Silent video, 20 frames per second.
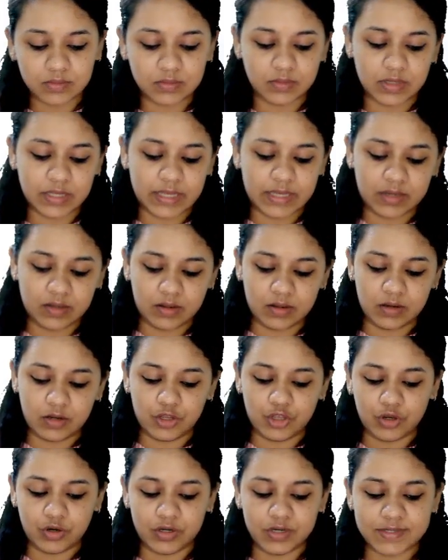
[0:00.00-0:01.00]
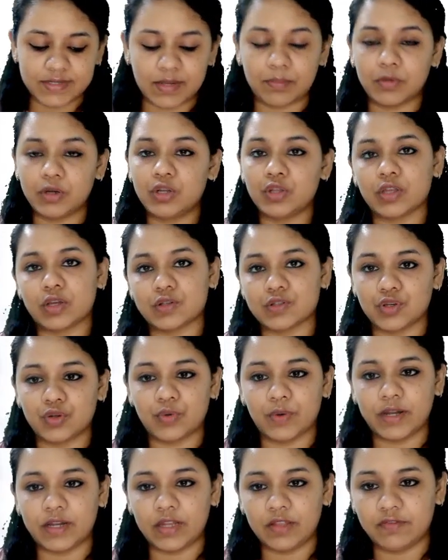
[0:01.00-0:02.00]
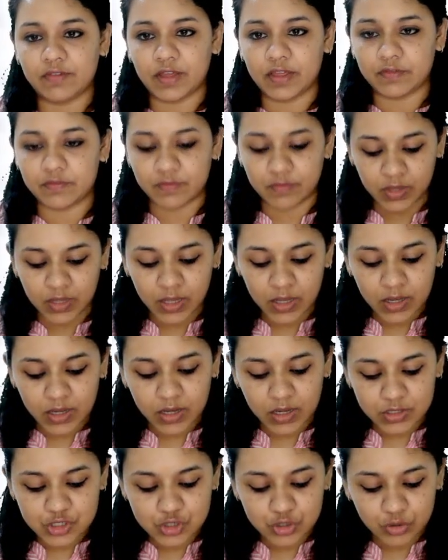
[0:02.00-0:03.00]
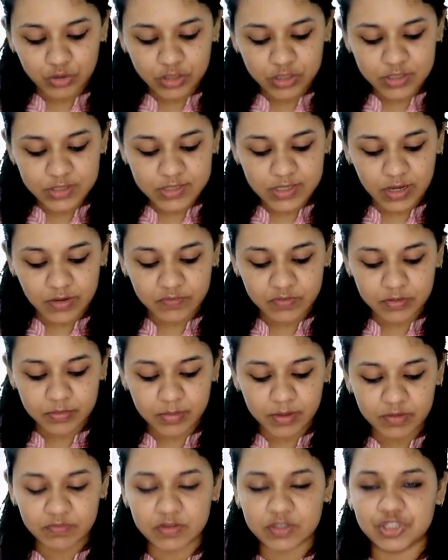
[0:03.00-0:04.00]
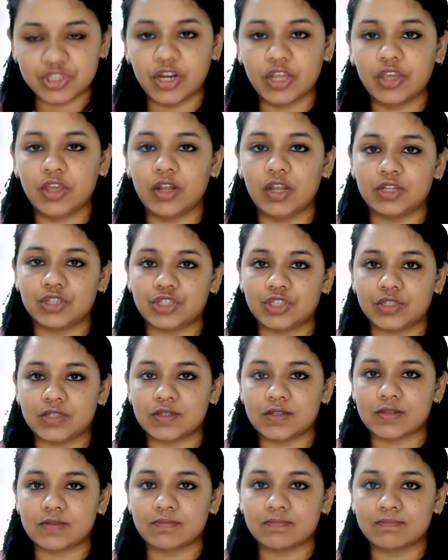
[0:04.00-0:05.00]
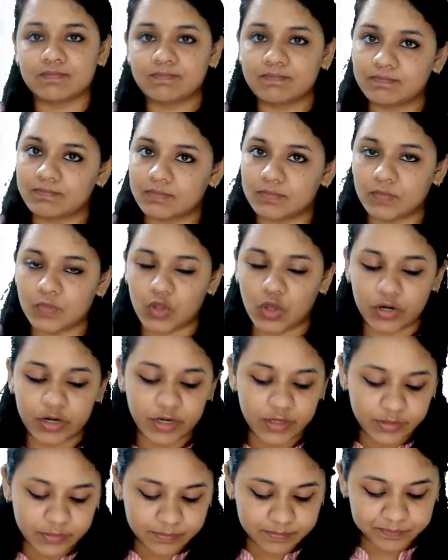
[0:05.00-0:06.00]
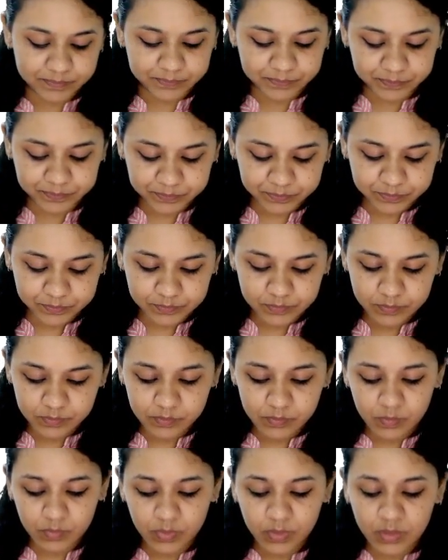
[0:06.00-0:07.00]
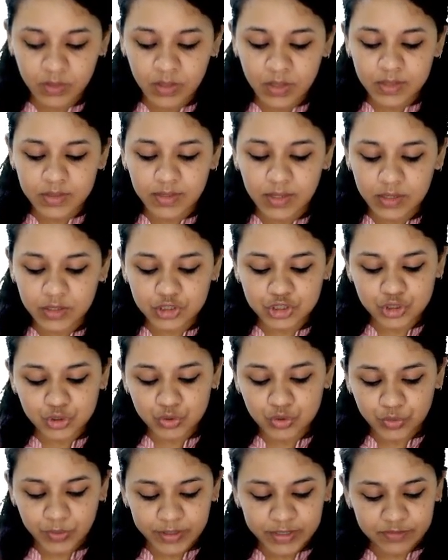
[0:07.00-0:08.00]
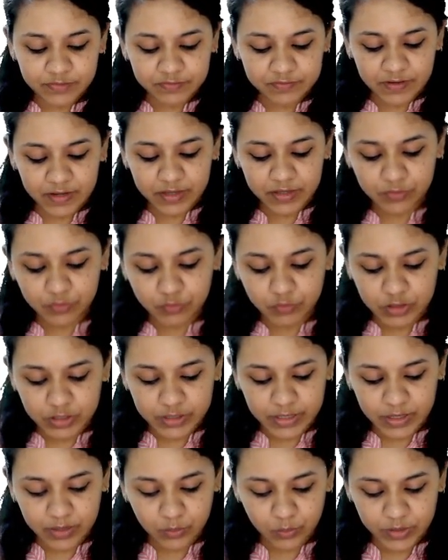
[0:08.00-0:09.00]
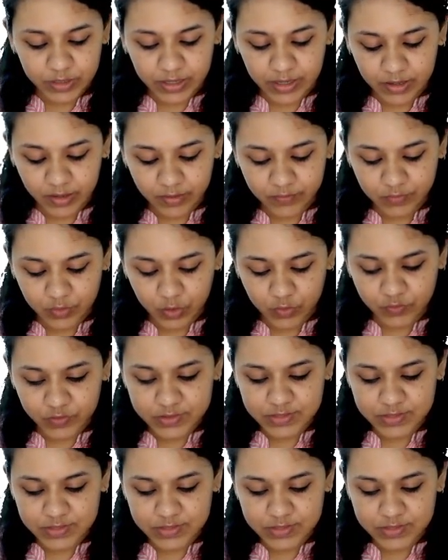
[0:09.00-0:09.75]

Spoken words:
in your December 2025. Custodian is governed by which regulations? All right. Then in June 25, again we have of a